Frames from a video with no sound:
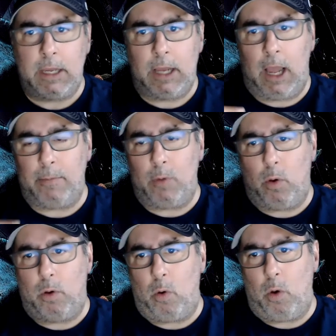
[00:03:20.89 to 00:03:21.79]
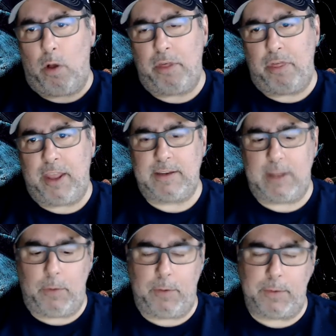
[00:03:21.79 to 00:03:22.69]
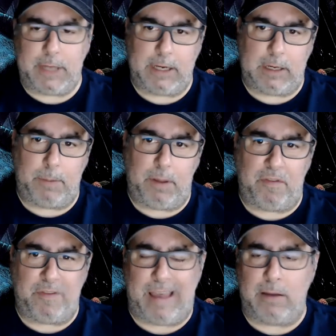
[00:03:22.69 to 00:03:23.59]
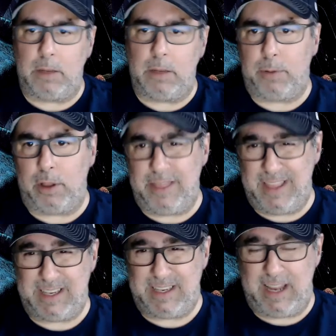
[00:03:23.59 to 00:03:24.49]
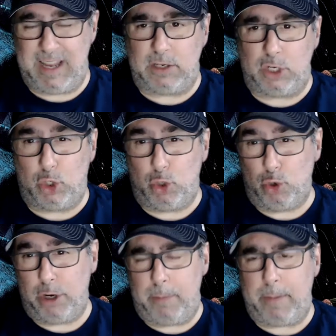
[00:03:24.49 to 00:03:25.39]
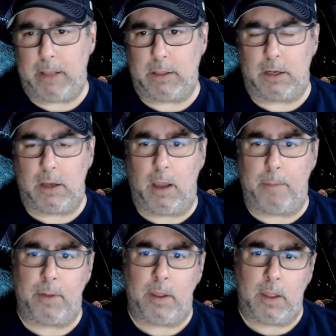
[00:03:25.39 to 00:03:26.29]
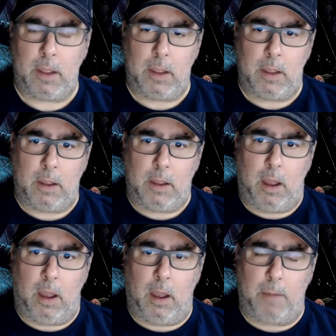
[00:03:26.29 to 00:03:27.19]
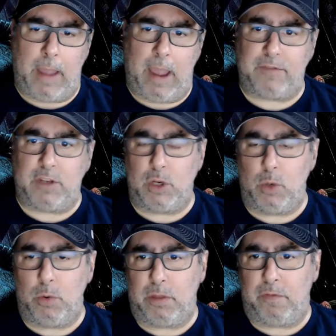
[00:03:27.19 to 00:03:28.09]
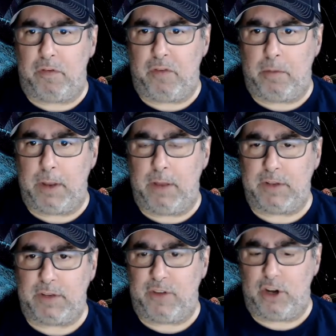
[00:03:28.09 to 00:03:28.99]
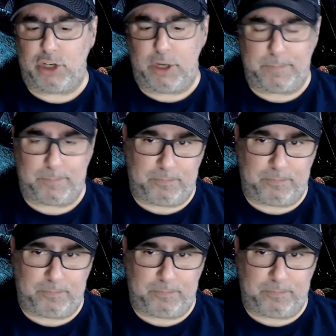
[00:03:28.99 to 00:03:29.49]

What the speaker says: All the things that we would take to be valuable in this sense, good about the cup, have to do with the fulfillment of its function.